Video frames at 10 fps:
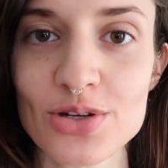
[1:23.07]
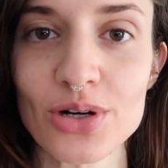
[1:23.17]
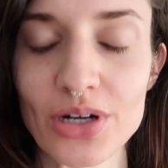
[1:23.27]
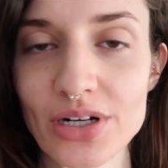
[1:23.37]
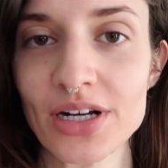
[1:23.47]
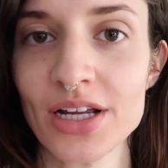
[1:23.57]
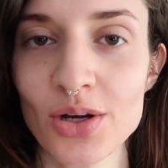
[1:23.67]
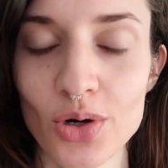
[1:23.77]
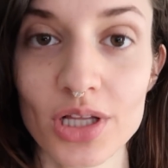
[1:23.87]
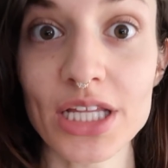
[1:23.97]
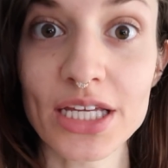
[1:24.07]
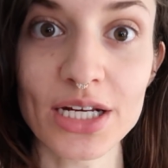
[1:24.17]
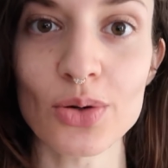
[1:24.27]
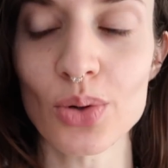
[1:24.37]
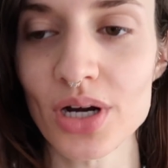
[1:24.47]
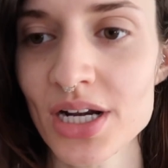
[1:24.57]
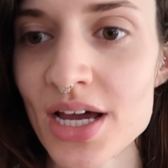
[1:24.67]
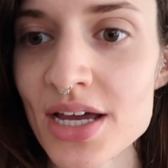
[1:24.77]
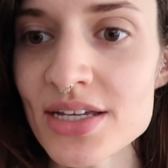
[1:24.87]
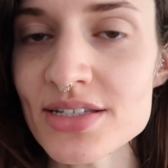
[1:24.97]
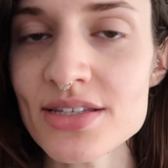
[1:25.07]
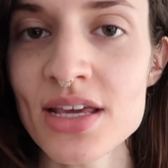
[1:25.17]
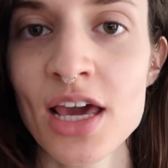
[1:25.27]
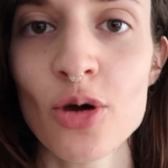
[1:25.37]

aren't clean and organized,